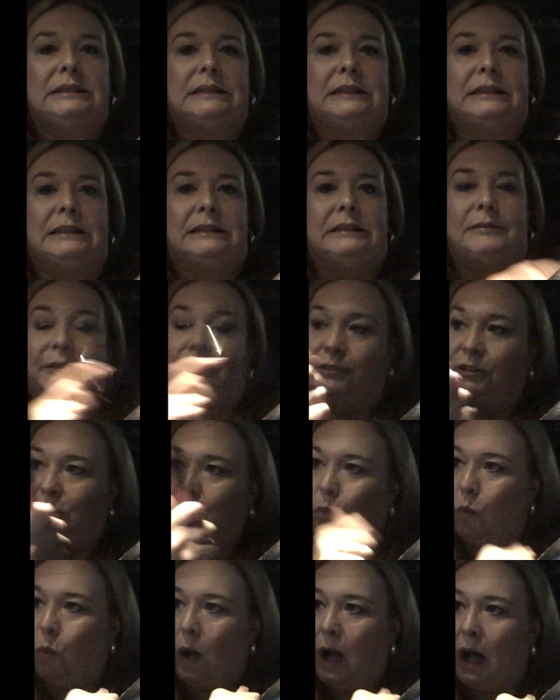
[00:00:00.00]
I've looked
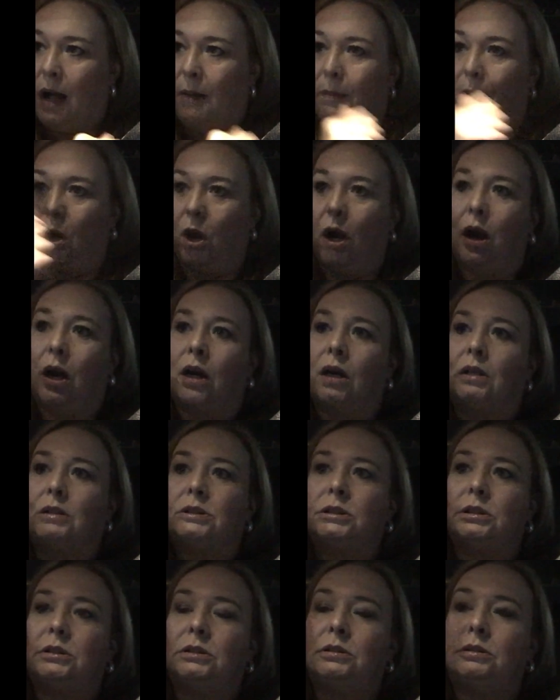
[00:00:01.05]
at
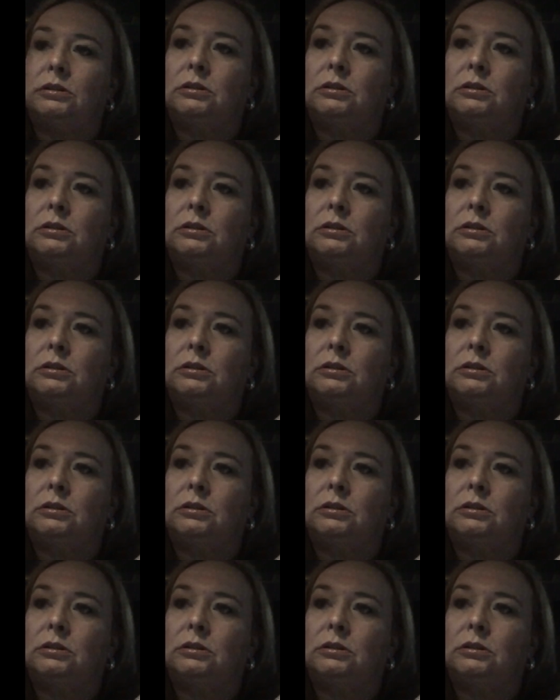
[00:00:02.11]
Walmart.